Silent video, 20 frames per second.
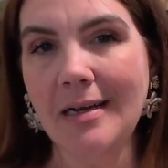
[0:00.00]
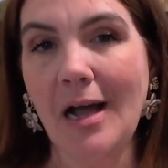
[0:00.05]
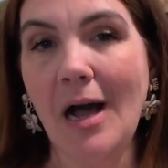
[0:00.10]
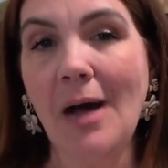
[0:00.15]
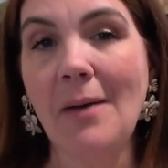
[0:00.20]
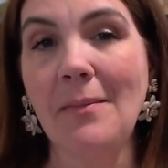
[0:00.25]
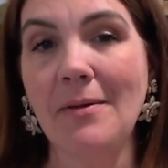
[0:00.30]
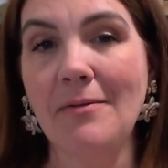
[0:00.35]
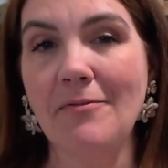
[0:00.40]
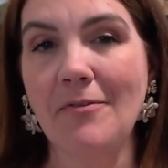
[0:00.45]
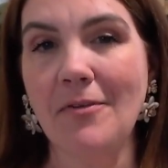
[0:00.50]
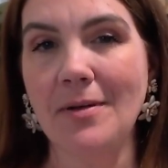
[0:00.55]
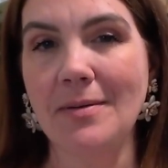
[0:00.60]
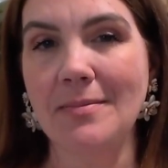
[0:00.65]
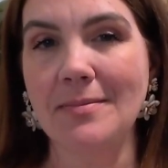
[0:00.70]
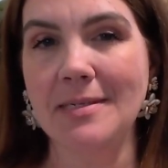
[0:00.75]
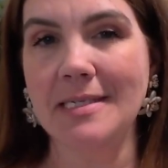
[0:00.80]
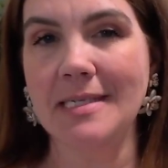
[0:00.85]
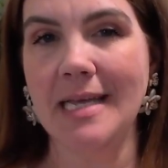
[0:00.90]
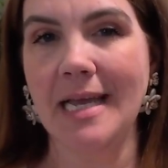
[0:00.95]
comment for
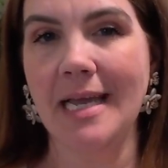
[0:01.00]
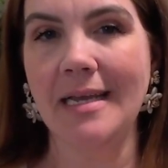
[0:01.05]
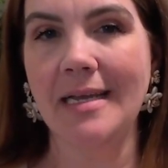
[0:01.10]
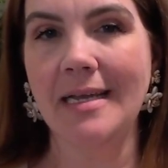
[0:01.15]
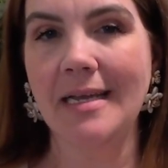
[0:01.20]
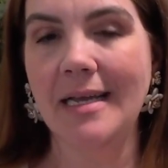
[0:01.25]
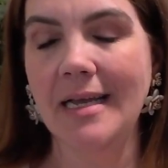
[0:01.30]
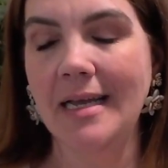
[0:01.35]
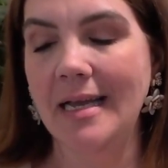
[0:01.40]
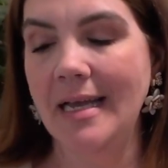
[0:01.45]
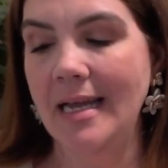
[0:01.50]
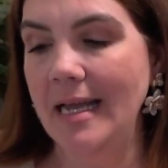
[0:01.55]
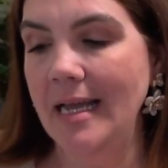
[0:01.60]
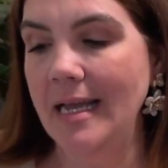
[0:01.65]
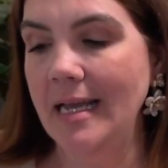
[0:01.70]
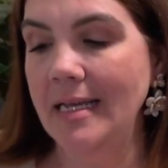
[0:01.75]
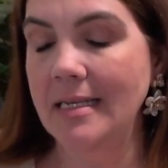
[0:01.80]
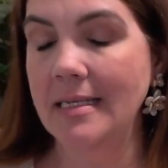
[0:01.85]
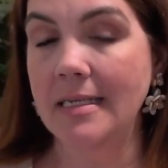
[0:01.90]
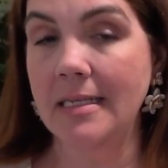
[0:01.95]
him to say.
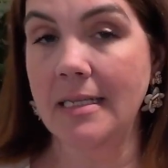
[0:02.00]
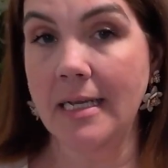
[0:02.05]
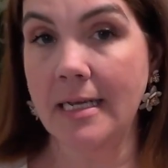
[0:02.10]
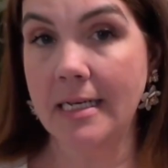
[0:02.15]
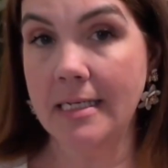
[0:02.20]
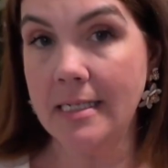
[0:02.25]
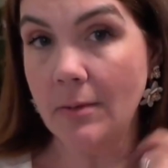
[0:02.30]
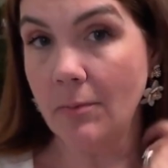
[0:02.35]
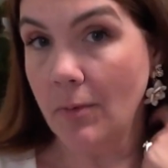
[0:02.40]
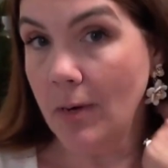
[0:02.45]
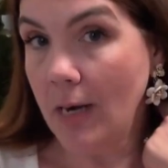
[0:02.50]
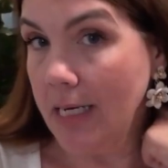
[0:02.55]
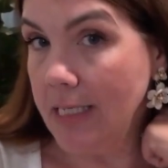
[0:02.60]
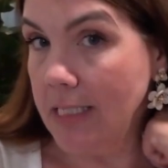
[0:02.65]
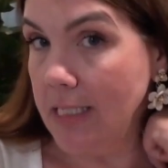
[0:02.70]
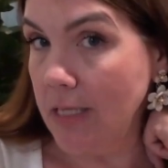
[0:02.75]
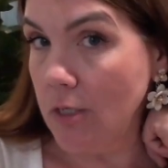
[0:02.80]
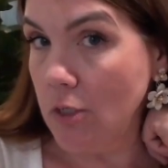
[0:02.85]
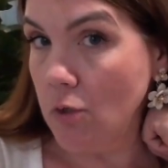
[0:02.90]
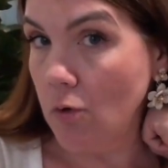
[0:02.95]
And like I said, when I
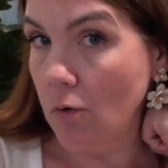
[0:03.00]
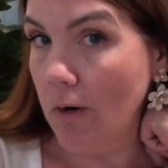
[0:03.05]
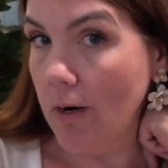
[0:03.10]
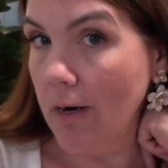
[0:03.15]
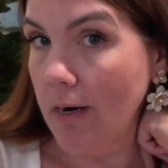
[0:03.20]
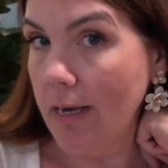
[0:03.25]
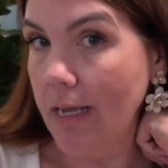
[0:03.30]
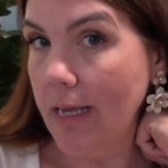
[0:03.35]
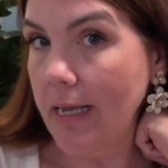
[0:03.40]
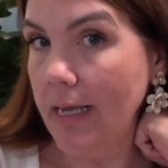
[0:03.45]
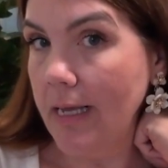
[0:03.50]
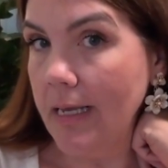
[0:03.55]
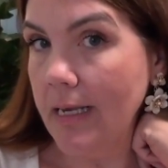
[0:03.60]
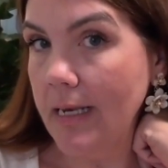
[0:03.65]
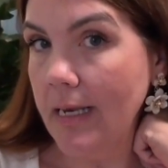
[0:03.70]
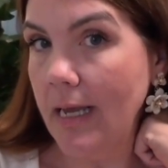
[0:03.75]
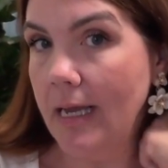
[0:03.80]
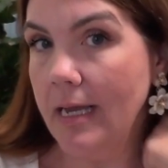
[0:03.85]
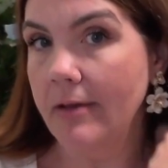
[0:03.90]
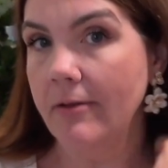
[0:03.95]
did the tour
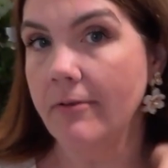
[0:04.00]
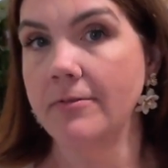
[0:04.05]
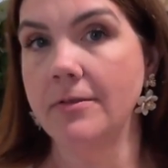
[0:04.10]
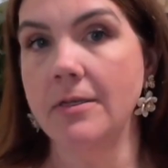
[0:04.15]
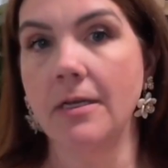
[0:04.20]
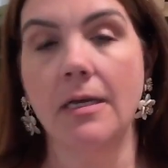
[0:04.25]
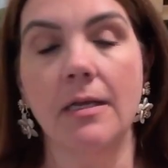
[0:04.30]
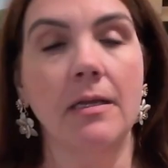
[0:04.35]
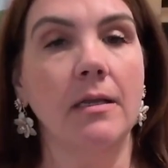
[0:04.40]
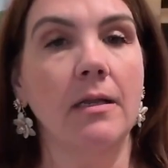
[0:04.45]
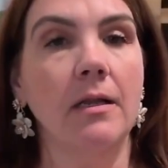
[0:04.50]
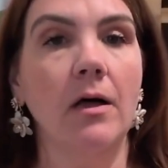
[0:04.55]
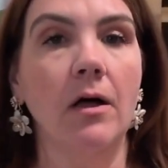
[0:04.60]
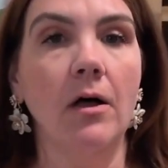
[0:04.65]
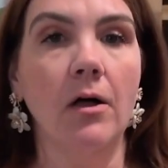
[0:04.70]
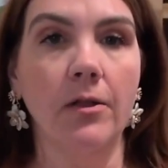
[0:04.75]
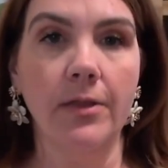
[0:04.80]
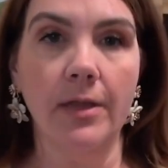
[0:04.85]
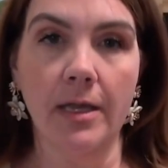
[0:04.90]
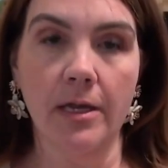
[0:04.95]
and I have done
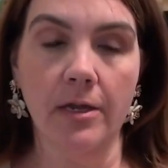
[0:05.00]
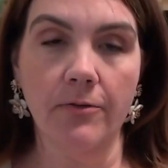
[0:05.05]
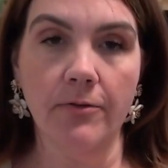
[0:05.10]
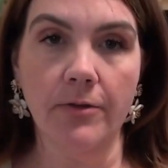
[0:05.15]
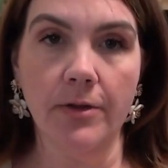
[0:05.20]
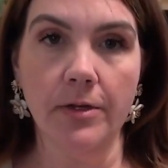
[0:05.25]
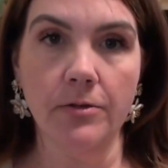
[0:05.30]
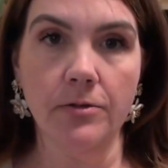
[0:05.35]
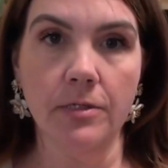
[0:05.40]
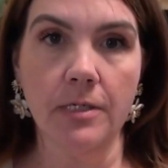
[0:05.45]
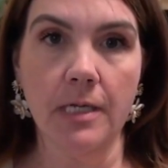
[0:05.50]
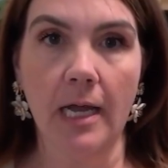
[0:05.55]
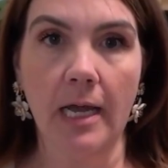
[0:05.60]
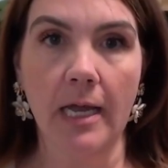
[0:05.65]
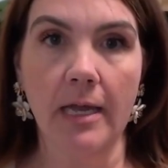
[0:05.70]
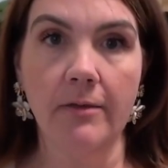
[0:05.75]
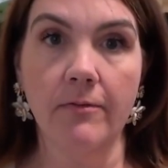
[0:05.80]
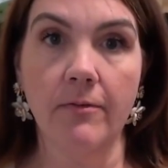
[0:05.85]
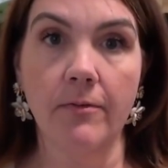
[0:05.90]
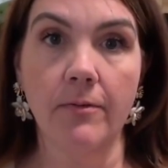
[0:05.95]
all the interviews,
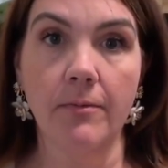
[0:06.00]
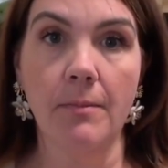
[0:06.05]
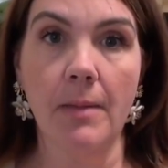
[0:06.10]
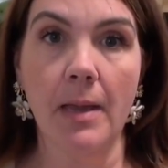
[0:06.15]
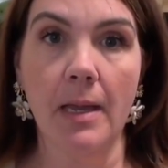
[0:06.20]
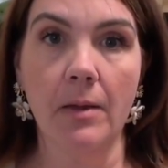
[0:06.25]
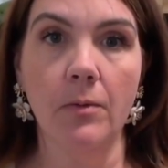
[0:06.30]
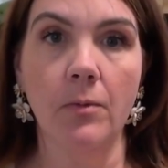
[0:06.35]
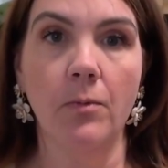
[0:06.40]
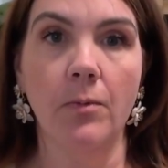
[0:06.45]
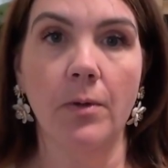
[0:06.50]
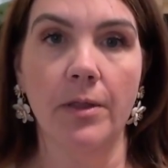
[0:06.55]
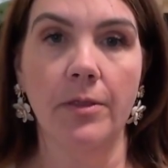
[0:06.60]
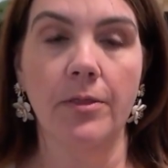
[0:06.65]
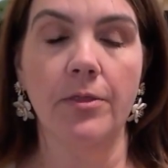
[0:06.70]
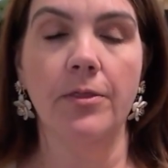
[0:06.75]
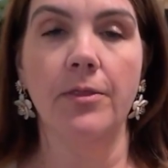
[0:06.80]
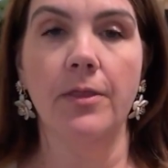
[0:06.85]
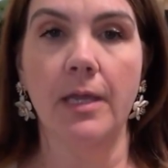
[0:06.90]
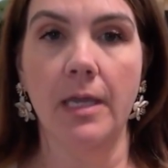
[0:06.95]
I've met
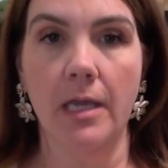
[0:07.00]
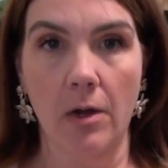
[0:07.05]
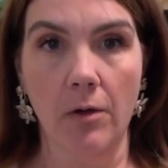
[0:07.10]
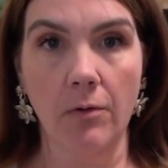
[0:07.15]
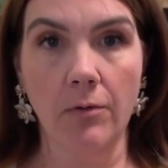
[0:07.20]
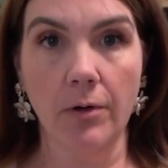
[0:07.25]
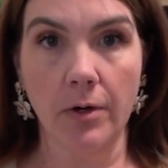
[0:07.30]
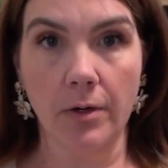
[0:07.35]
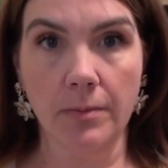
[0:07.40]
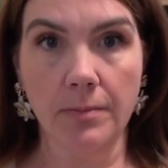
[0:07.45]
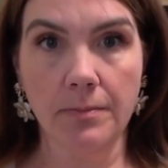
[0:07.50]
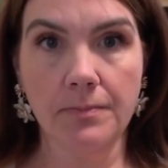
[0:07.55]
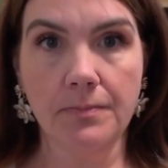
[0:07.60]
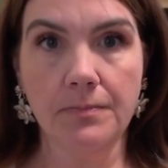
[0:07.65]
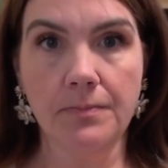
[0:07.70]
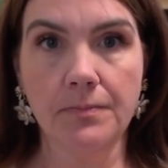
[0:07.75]
with the owner.